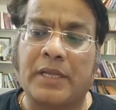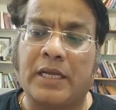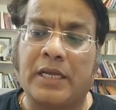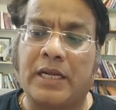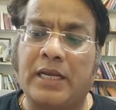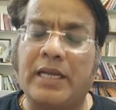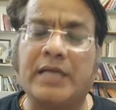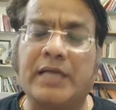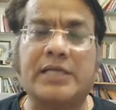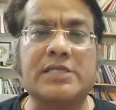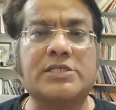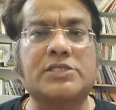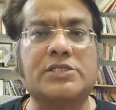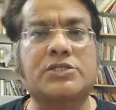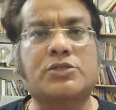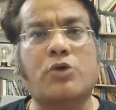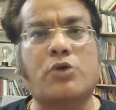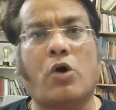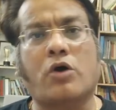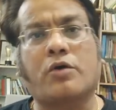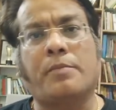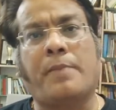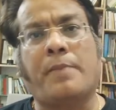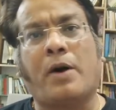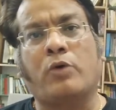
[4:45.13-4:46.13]
let us
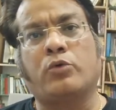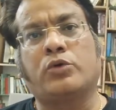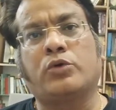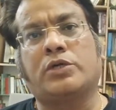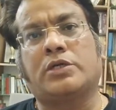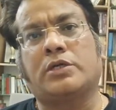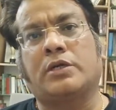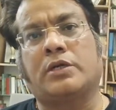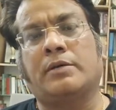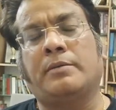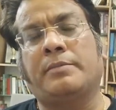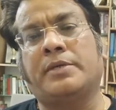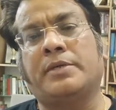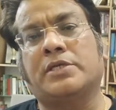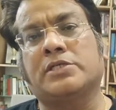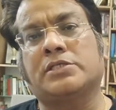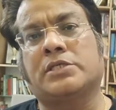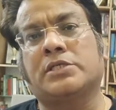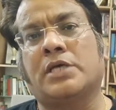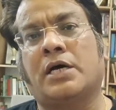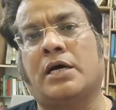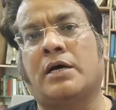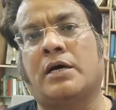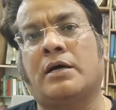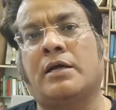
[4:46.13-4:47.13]
talk about, because
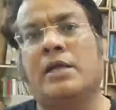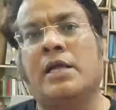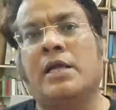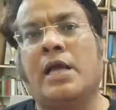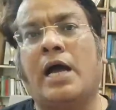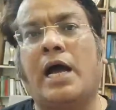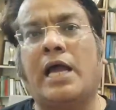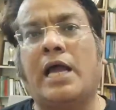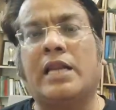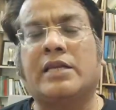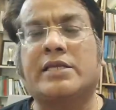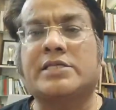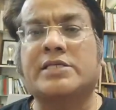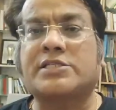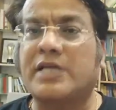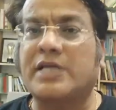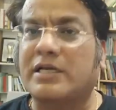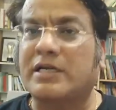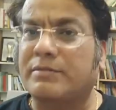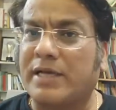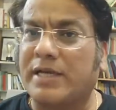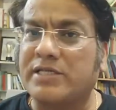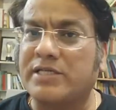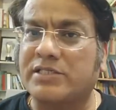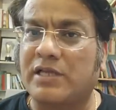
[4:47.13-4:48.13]
I'll restrict
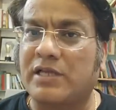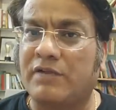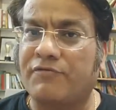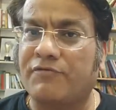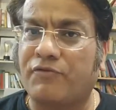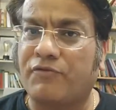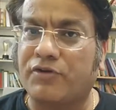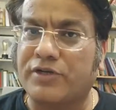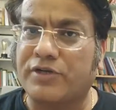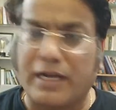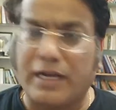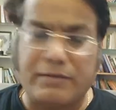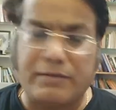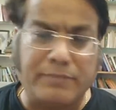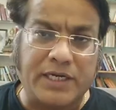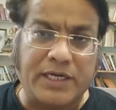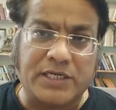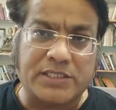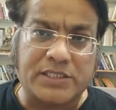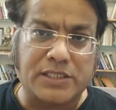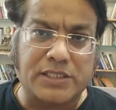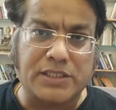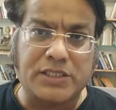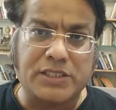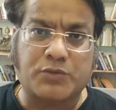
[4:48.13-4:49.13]
myself for 10
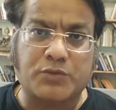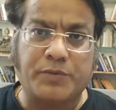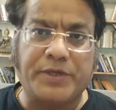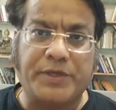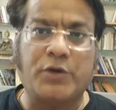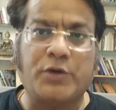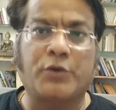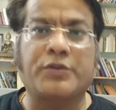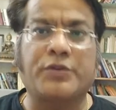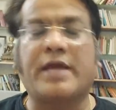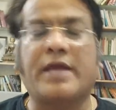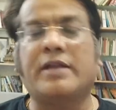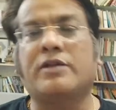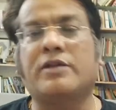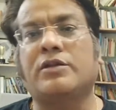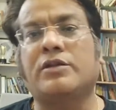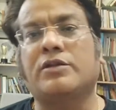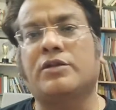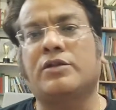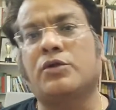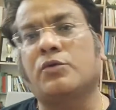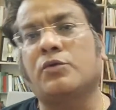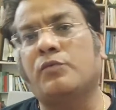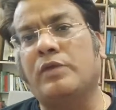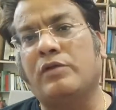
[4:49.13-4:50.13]
minutes in this video, then
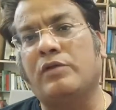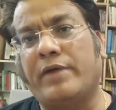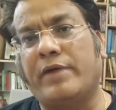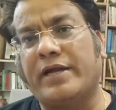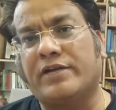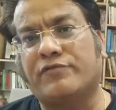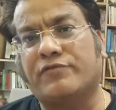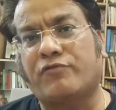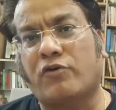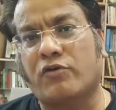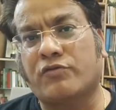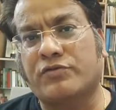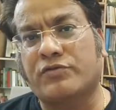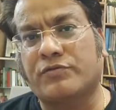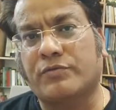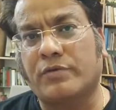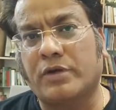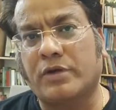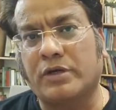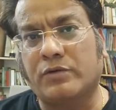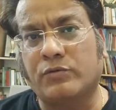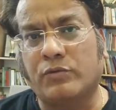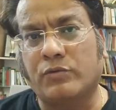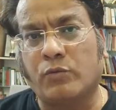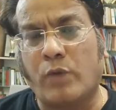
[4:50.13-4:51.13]
you will wait for
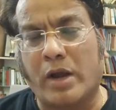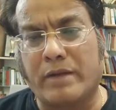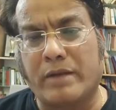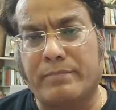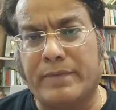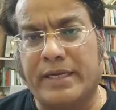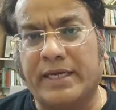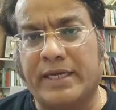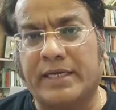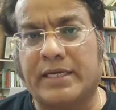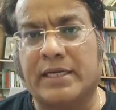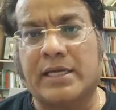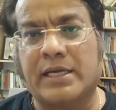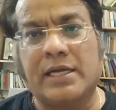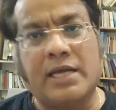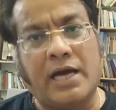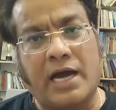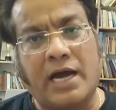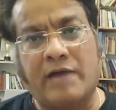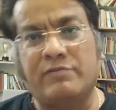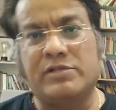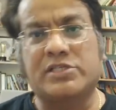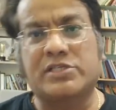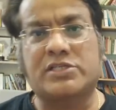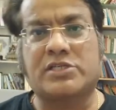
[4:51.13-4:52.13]
1 minute. I
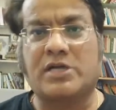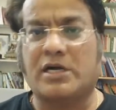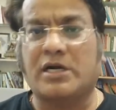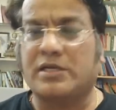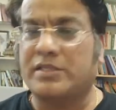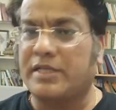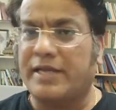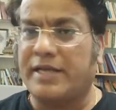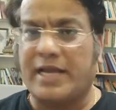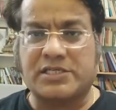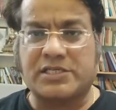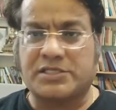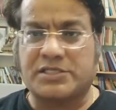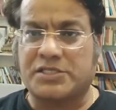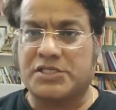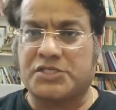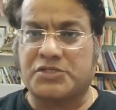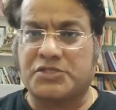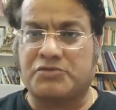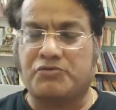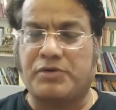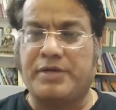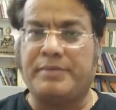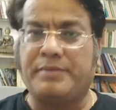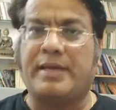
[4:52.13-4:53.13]
will start the next
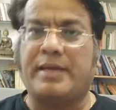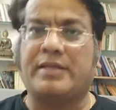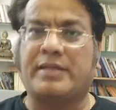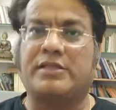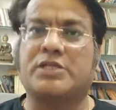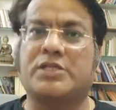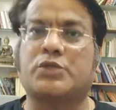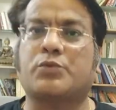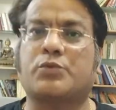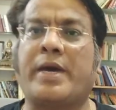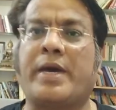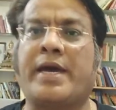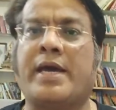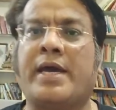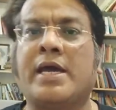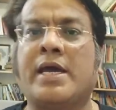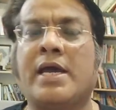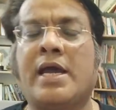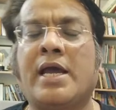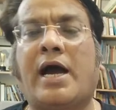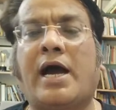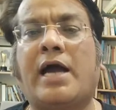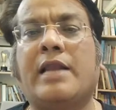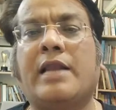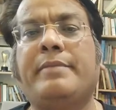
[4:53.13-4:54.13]
stream, and this way
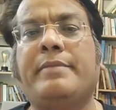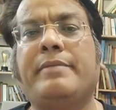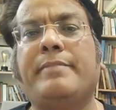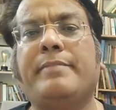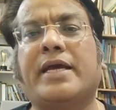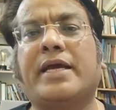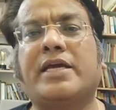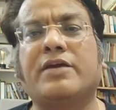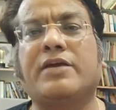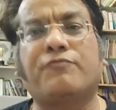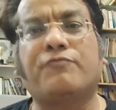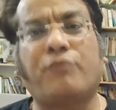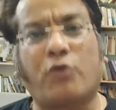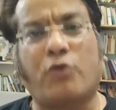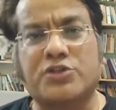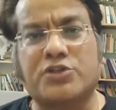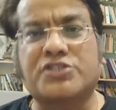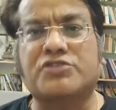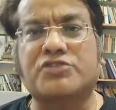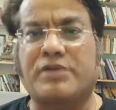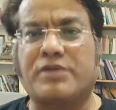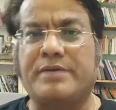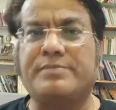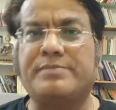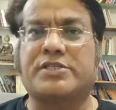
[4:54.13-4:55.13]
I'll be making
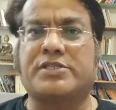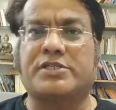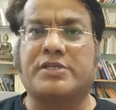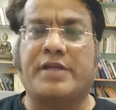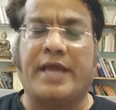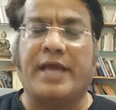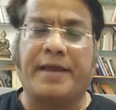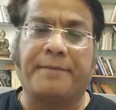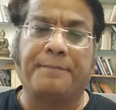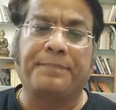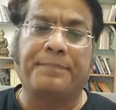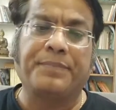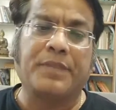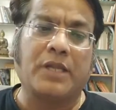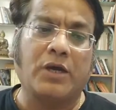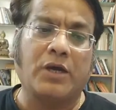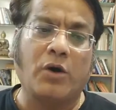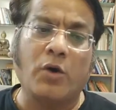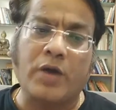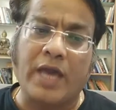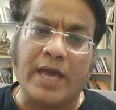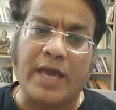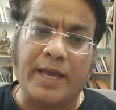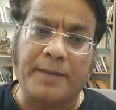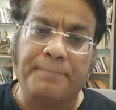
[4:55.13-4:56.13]
4 streams today.
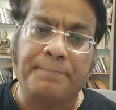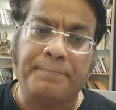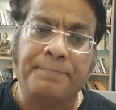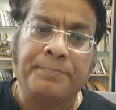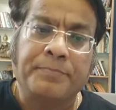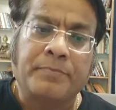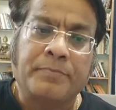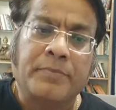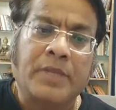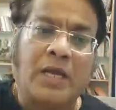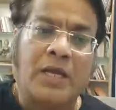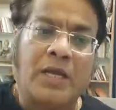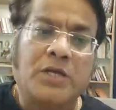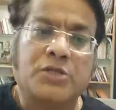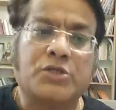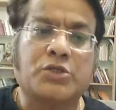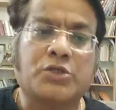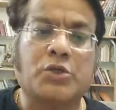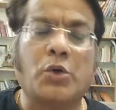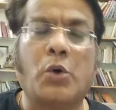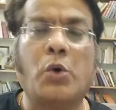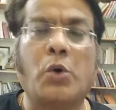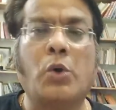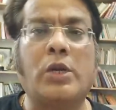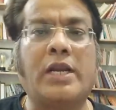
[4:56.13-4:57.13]
Okay.
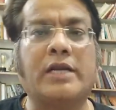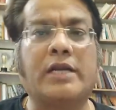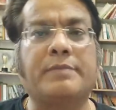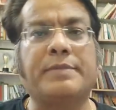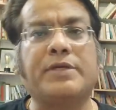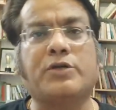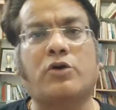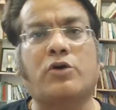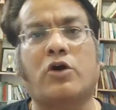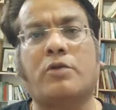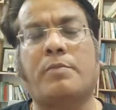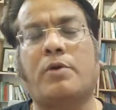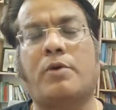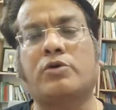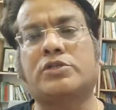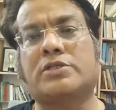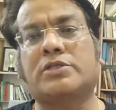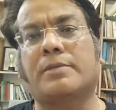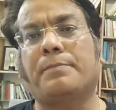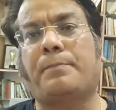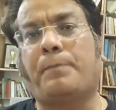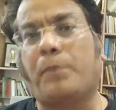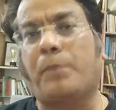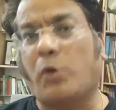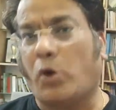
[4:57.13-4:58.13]
So let me talk about
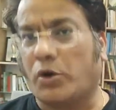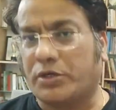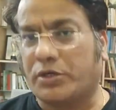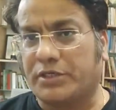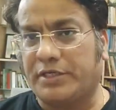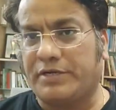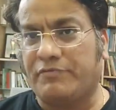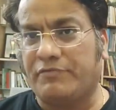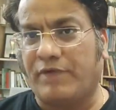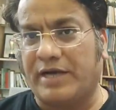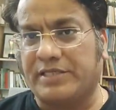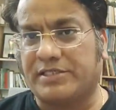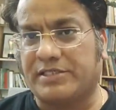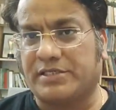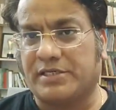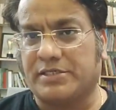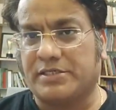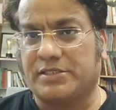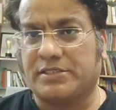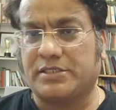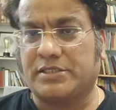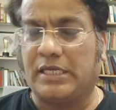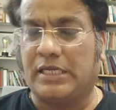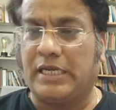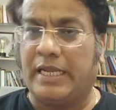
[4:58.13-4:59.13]
some plot
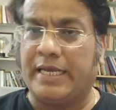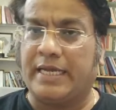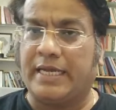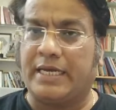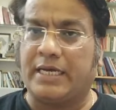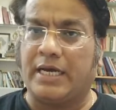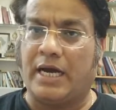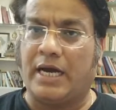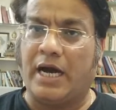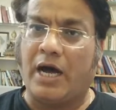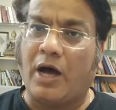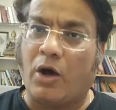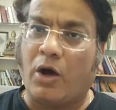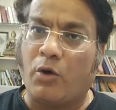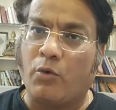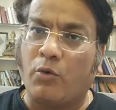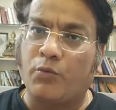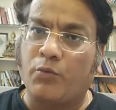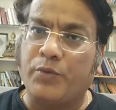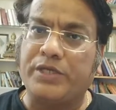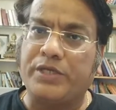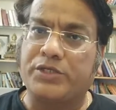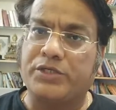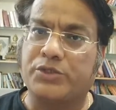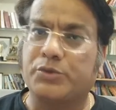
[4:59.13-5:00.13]
devices, like how
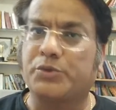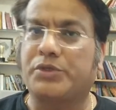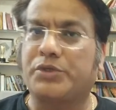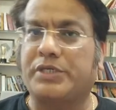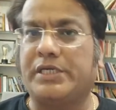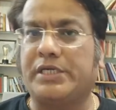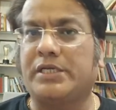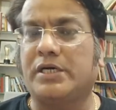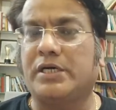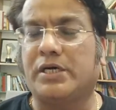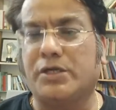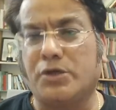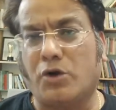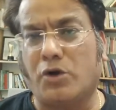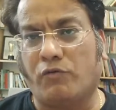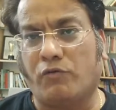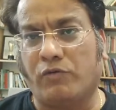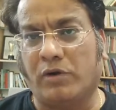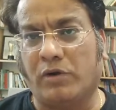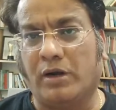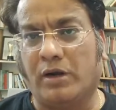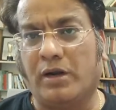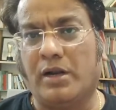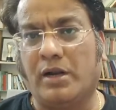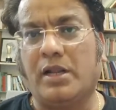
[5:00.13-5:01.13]
we should read a
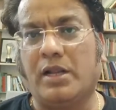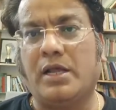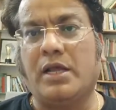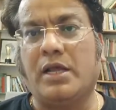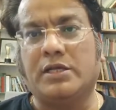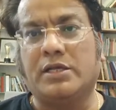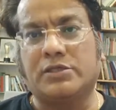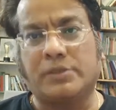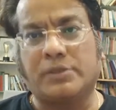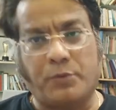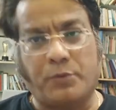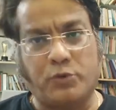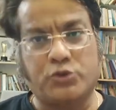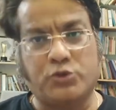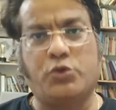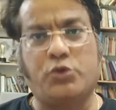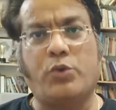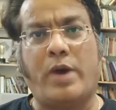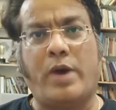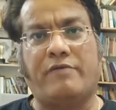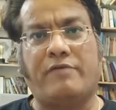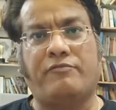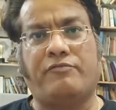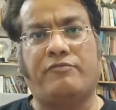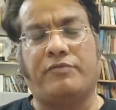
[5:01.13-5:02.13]
novel. Suppose you
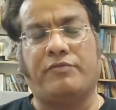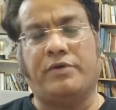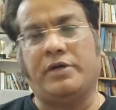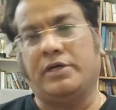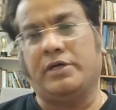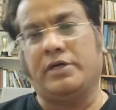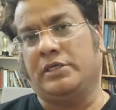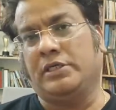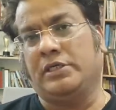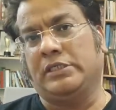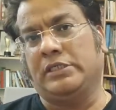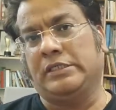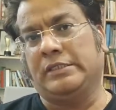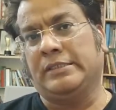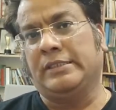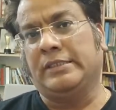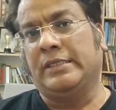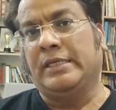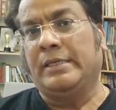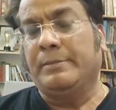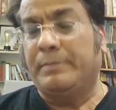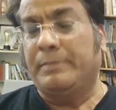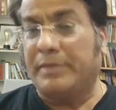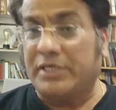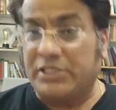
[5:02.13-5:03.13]
have
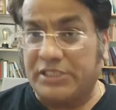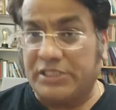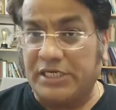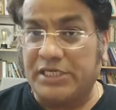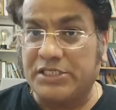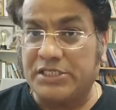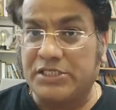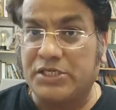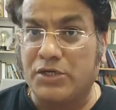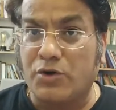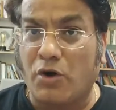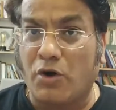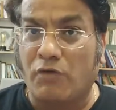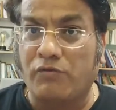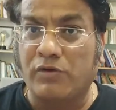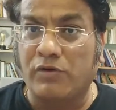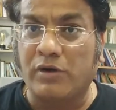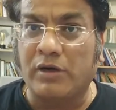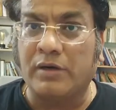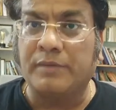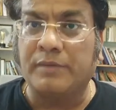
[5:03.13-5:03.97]
purchased a novel,